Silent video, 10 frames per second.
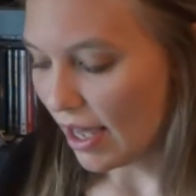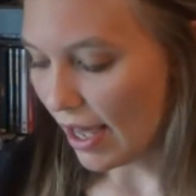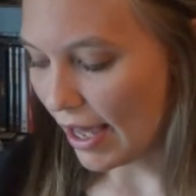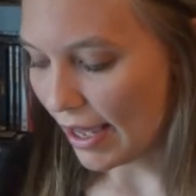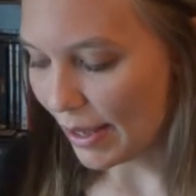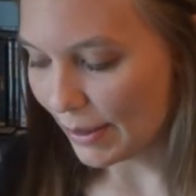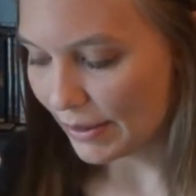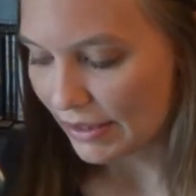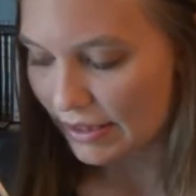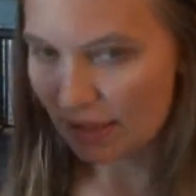
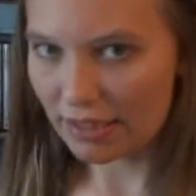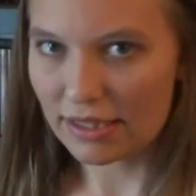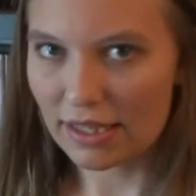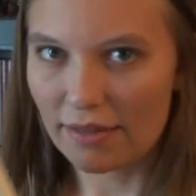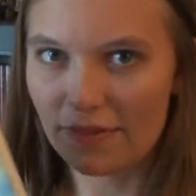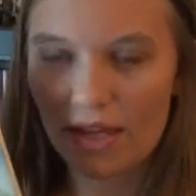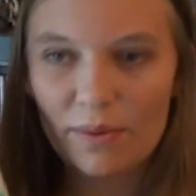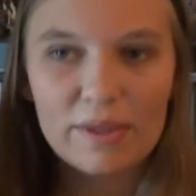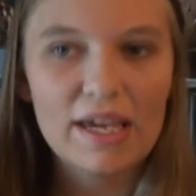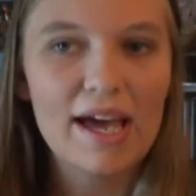And
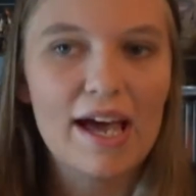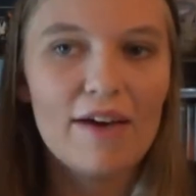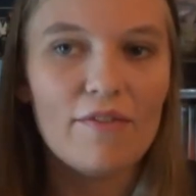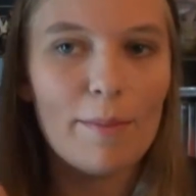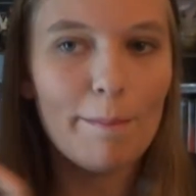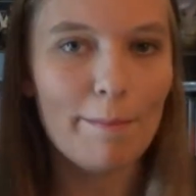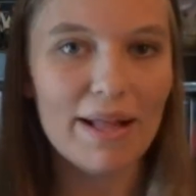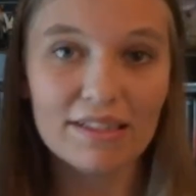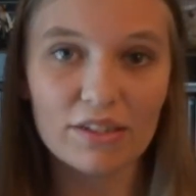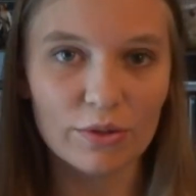then we have
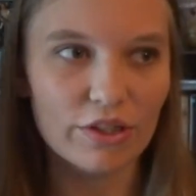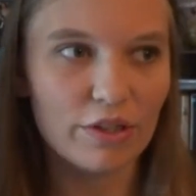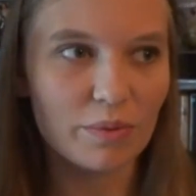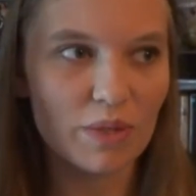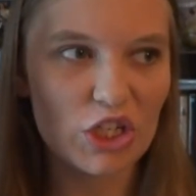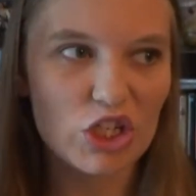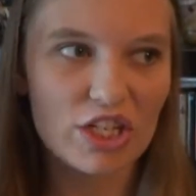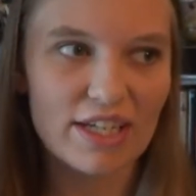Melkor, which